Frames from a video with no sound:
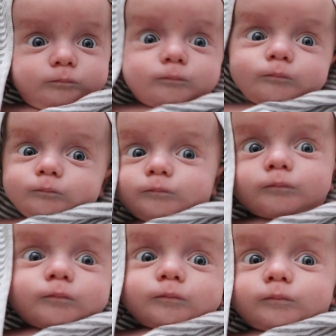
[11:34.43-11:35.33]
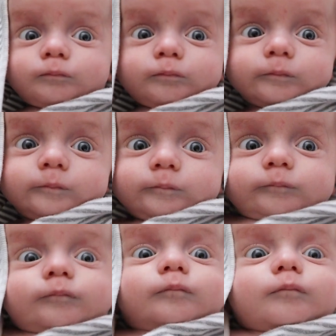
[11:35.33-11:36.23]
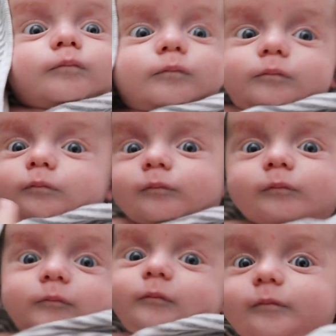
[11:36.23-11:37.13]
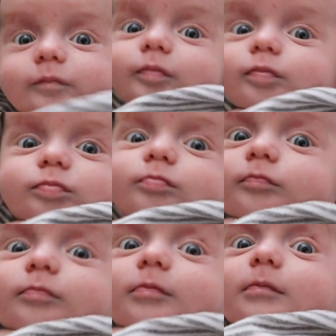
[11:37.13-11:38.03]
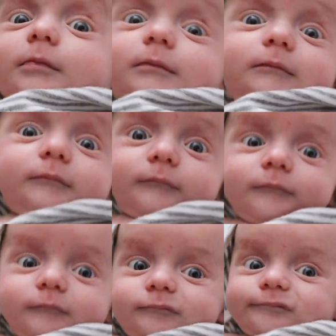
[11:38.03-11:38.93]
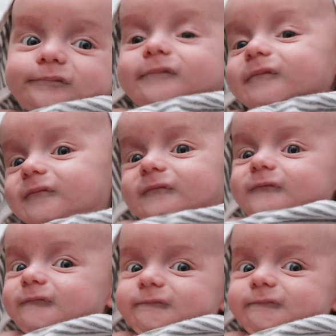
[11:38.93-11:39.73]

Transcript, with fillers: You all clean? Ready for your stay at the Riviera tomorrow?